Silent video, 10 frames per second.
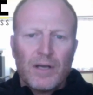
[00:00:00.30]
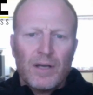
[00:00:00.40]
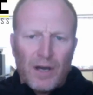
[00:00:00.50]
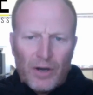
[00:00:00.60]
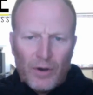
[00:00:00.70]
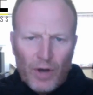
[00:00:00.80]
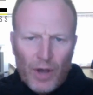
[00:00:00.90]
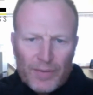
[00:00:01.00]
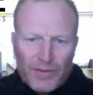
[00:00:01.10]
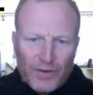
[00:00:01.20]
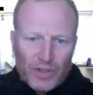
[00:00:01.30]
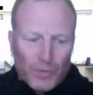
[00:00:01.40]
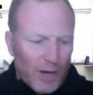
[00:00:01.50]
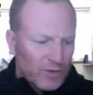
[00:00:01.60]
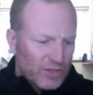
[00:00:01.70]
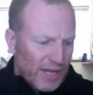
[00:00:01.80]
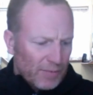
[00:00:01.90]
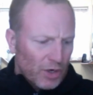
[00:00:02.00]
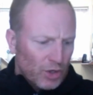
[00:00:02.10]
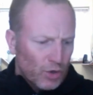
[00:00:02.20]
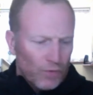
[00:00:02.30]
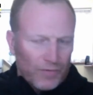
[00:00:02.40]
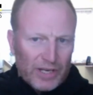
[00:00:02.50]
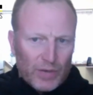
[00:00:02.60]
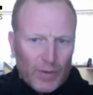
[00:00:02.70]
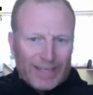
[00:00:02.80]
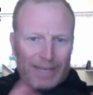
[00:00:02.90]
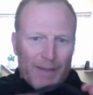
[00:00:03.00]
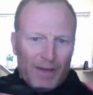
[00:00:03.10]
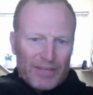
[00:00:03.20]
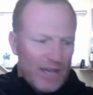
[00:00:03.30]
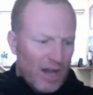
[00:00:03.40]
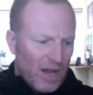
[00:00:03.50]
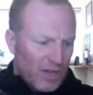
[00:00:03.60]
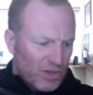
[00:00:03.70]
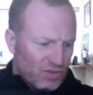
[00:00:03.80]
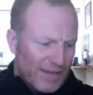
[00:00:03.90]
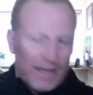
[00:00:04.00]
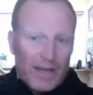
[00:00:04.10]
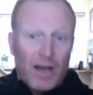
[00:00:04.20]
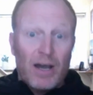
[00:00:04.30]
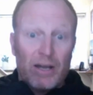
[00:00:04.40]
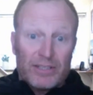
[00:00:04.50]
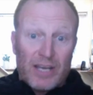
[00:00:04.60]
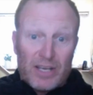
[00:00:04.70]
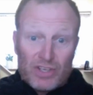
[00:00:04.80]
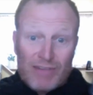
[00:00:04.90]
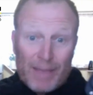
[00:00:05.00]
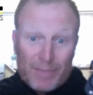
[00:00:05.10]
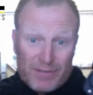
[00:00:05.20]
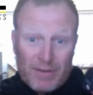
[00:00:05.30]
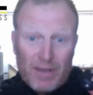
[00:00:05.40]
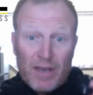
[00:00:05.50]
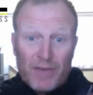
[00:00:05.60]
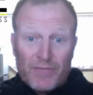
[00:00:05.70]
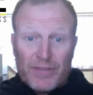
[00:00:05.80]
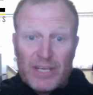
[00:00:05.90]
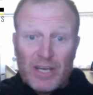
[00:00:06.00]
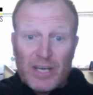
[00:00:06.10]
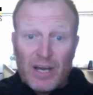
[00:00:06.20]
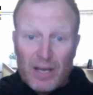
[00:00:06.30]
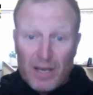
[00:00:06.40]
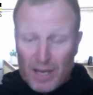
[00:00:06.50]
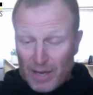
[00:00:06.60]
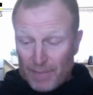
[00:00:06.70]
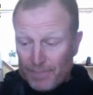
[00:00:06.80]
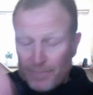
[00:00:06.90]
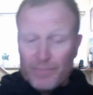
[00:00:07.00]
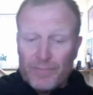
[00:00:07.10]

Hi all, hope this finds you well. Today I'm going to talk really quickly about the heart straps for the Garmin